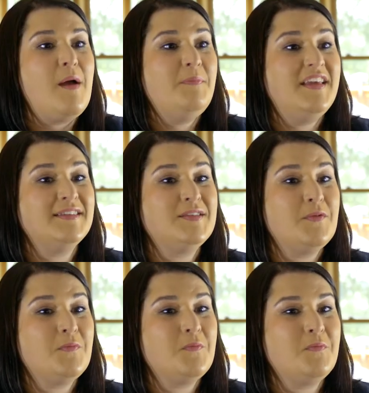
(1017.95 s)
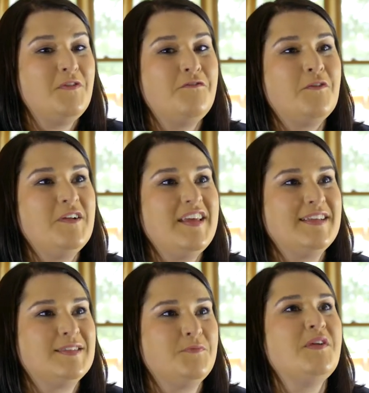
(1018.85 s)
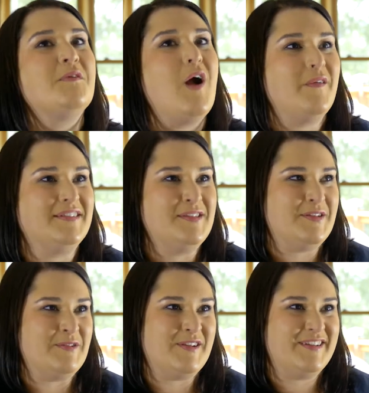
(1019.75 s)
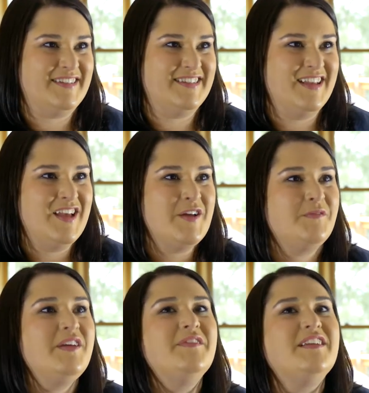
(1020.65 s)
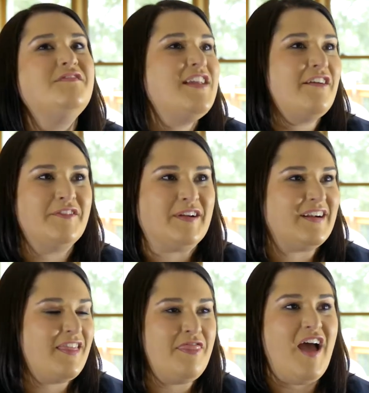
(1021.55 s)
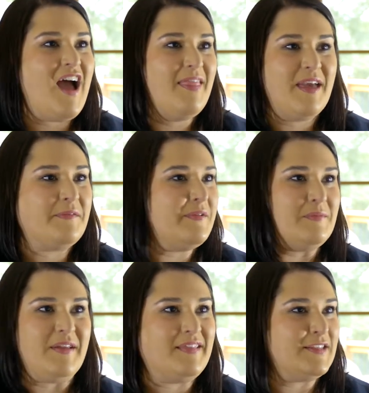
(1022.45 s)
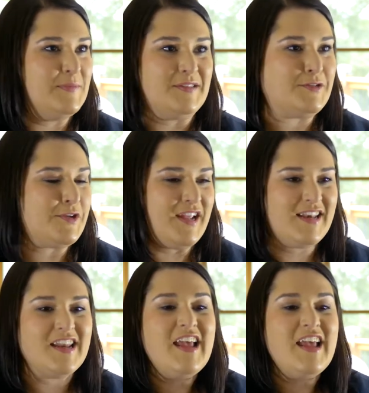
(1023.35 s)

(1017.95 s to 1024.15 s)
because before this, we were always the donors. We would have never thought that we would be in this position,